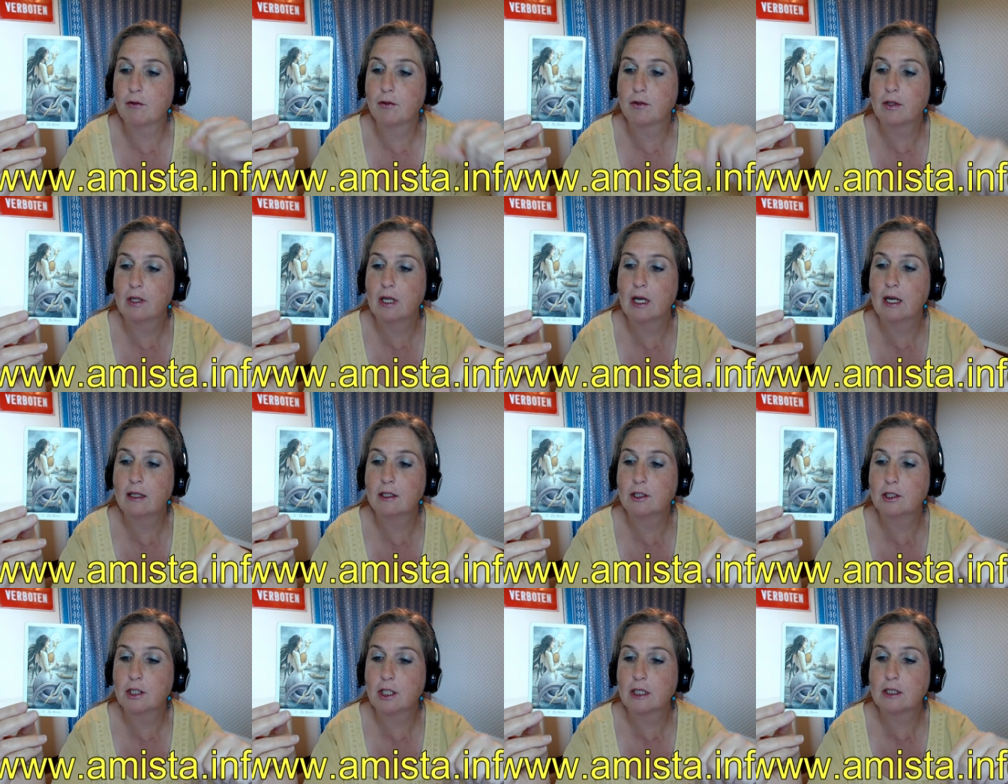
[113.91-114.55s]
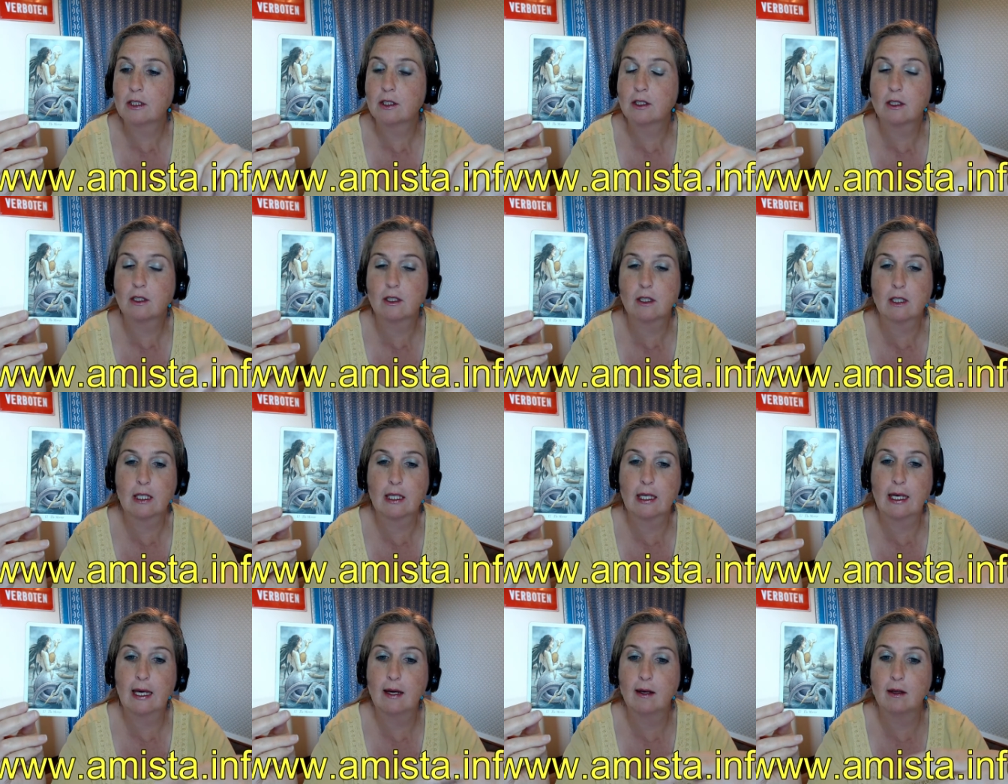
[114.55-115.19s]
You're not just
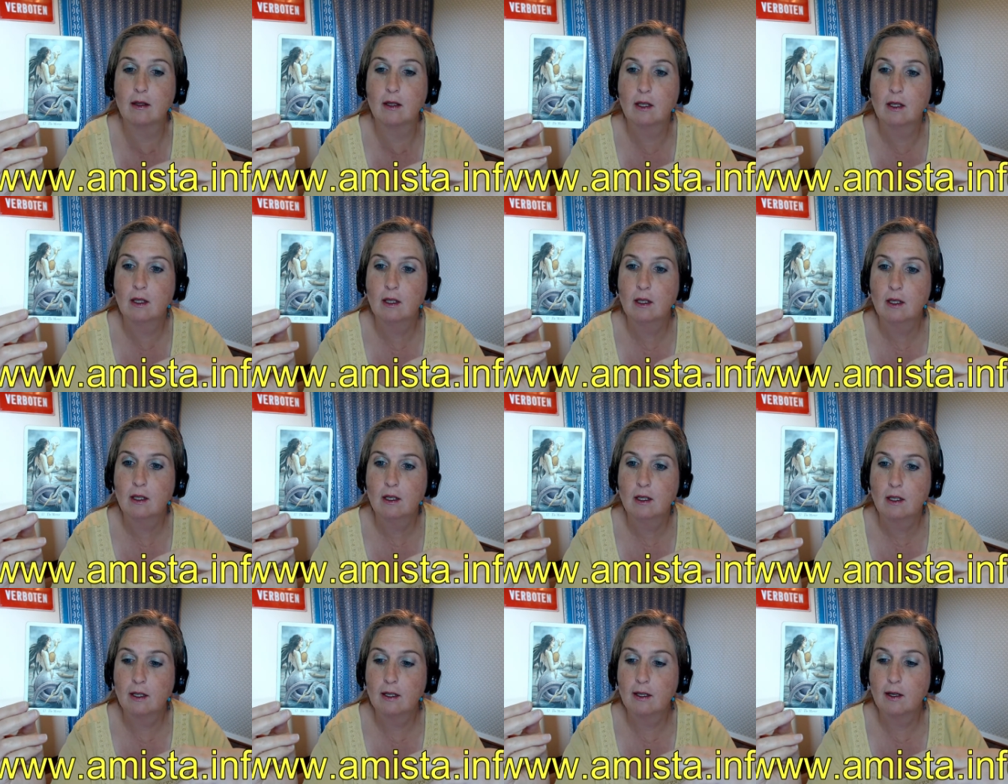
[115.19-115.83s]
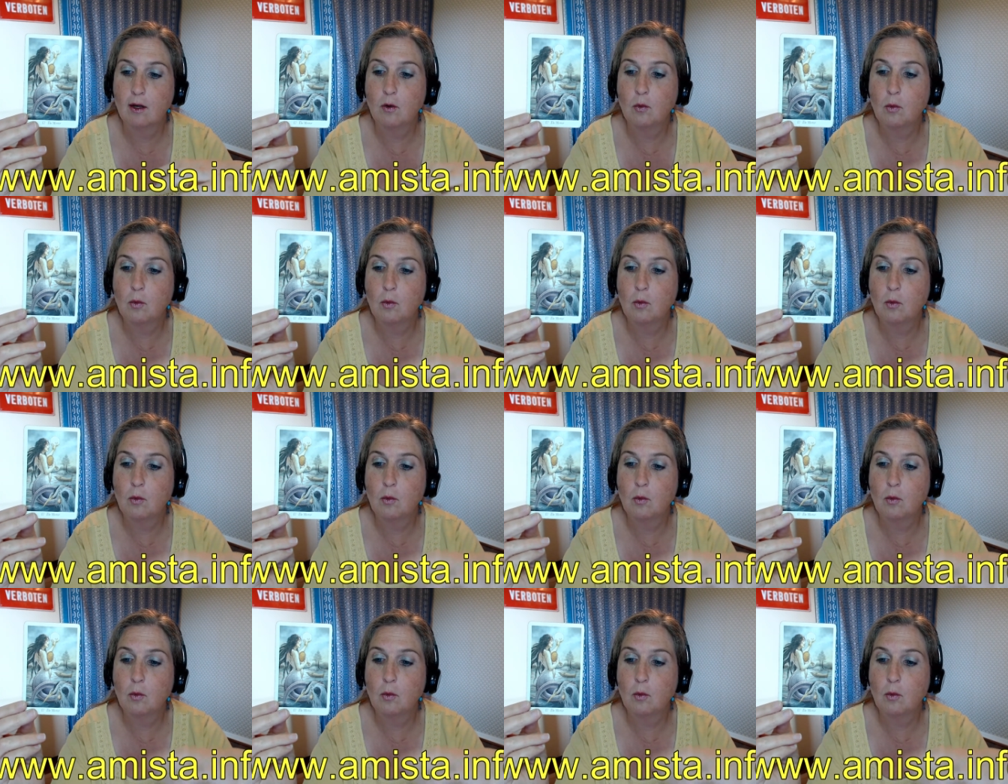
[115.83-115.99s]
looking at, you know,